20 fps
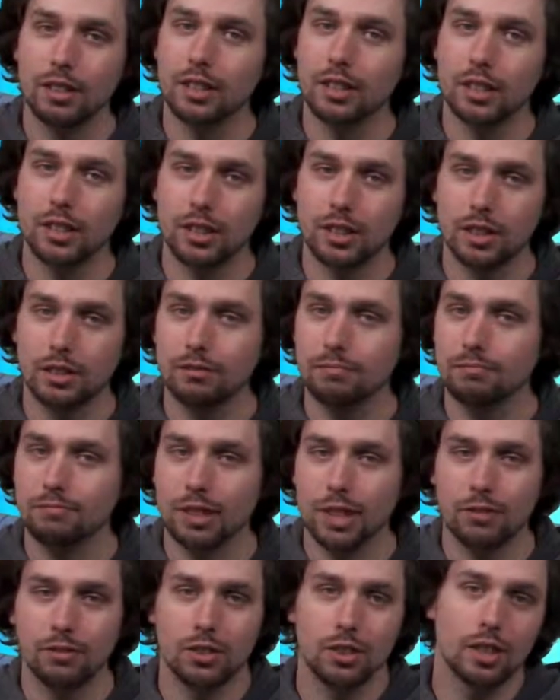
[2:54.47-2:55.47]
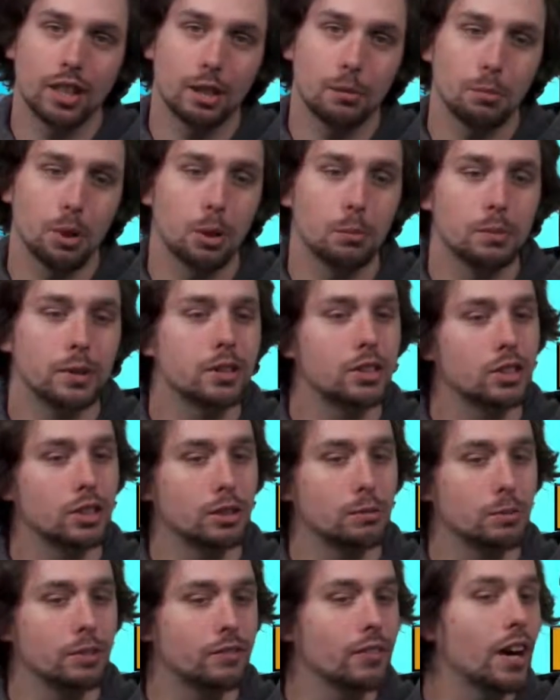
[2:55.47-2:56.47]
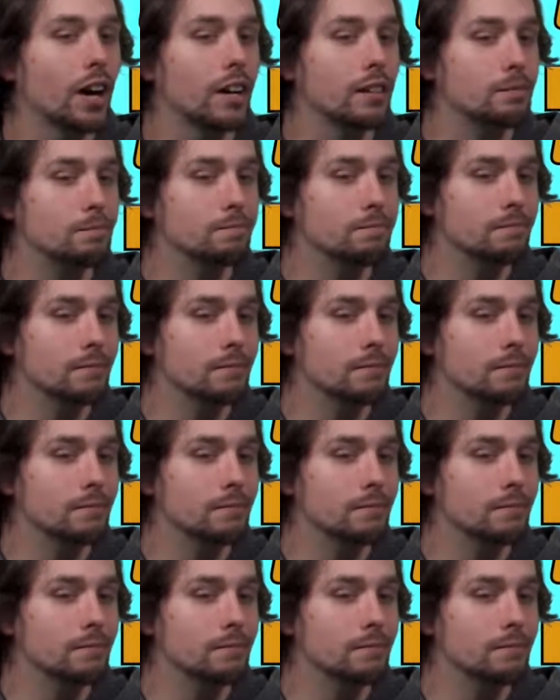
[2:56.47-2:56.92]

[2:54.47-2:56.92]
Which, if you like MOBAs, should be fun.